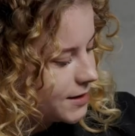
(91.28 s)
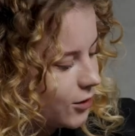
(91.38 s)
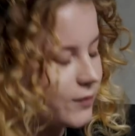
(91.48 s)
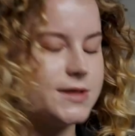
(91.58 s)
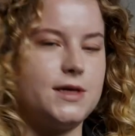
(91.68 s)

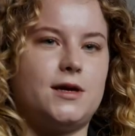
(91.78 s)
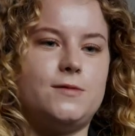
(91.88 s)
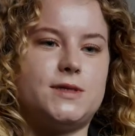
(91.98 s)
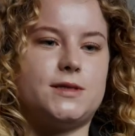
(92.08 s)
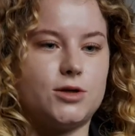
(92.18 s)
so obviously
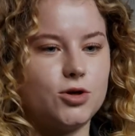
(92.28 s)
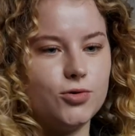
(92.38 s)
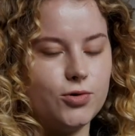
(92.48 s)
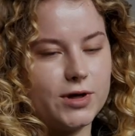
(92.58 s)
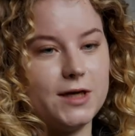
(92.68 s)
keeps it
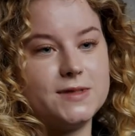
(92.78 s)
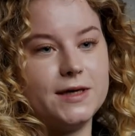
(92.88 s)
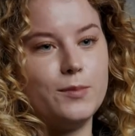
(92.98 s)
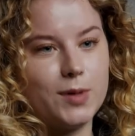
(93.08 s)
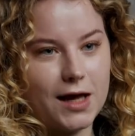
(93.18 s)
secure, keeps
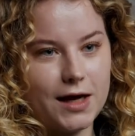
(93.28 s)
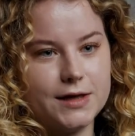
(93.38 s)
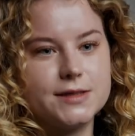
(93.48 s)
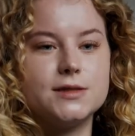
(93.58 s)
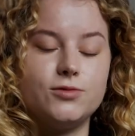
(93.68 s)
it in
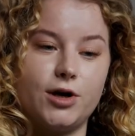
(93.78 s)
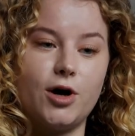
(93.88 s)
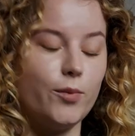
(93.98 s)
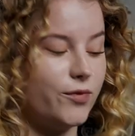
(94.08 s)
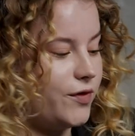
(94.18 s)
place, it's really
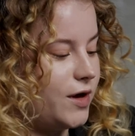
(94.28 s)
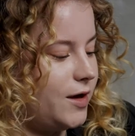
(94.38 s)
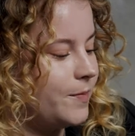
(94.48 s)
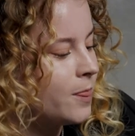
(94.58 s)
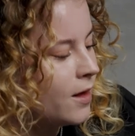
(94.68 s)

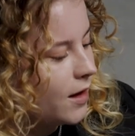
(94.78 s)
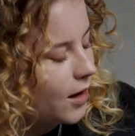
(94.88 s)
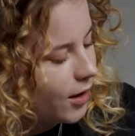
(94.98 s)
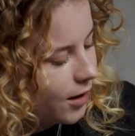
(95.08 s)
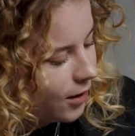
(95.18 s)
comfy.
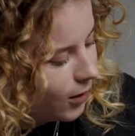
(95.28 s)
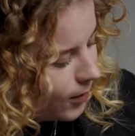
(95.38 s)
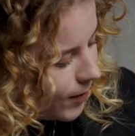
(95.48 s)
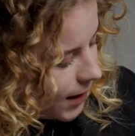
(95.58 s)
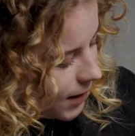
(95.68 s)
On
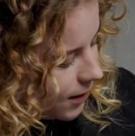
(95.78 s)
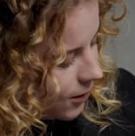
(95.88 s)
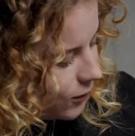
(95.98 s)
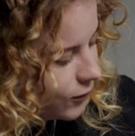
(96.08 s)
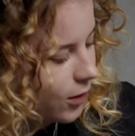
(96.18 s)
the back
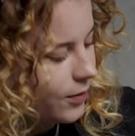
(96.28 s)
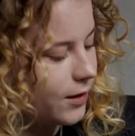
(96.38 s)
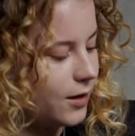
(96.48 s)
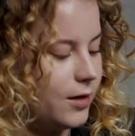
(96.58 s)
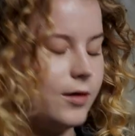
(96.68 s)
here we've got
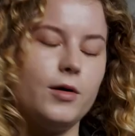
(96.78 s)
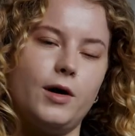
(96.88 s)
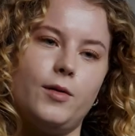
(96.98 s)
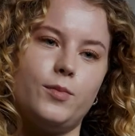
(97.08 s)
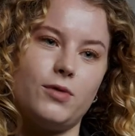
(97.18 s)
the
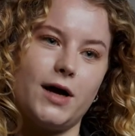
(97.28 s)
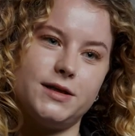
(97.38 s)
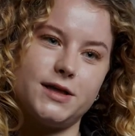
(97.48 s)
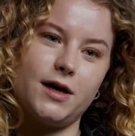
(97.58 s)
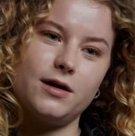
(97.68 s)

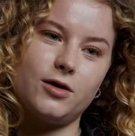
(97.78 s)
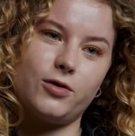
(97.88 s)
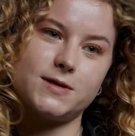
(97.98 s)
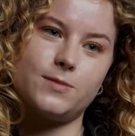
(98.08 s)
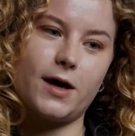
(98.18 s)
branding
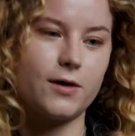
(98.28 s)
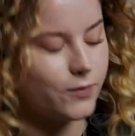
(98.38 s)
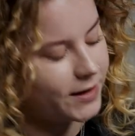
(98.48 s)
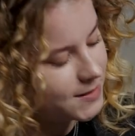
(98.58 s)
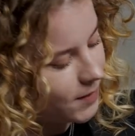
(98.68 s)
across the back of
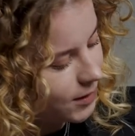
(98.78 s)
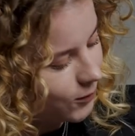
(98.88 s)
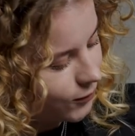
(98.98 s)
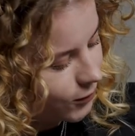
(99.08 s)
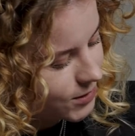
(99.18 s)
the waistband,
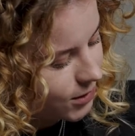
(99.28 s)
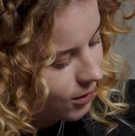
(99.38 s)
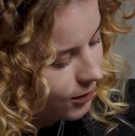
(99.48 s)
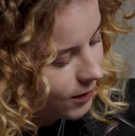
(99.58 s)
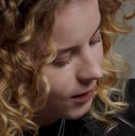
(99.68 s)
and we've also
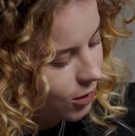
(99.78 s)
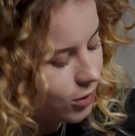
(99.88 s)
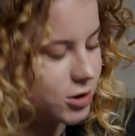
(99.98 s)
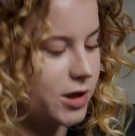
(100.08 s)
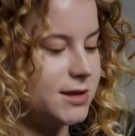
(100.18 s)
got the
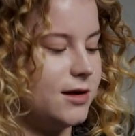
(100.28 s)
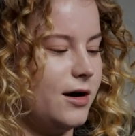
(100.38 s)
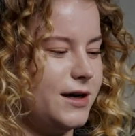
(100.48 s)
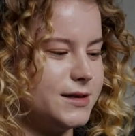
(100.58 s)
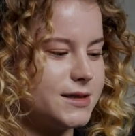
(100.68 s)
contrast
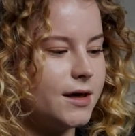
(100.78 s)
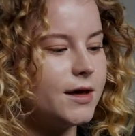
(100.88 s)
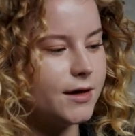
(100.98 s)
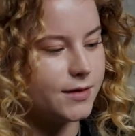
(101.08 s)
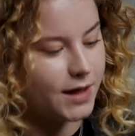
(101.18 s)
lines.
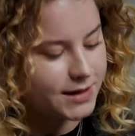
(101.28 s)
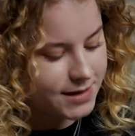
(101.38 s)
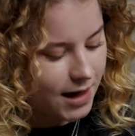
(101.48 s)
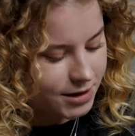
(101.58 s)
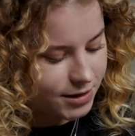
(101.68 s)

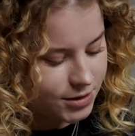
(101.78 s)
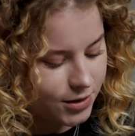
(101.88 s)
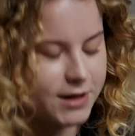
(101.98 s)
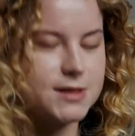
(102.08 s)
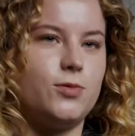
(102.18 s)
This actually
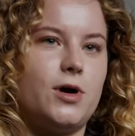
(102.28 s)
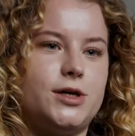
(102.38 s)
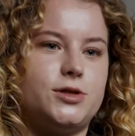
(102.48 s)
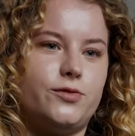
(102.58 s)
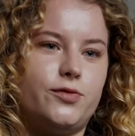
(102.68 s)
took inspiration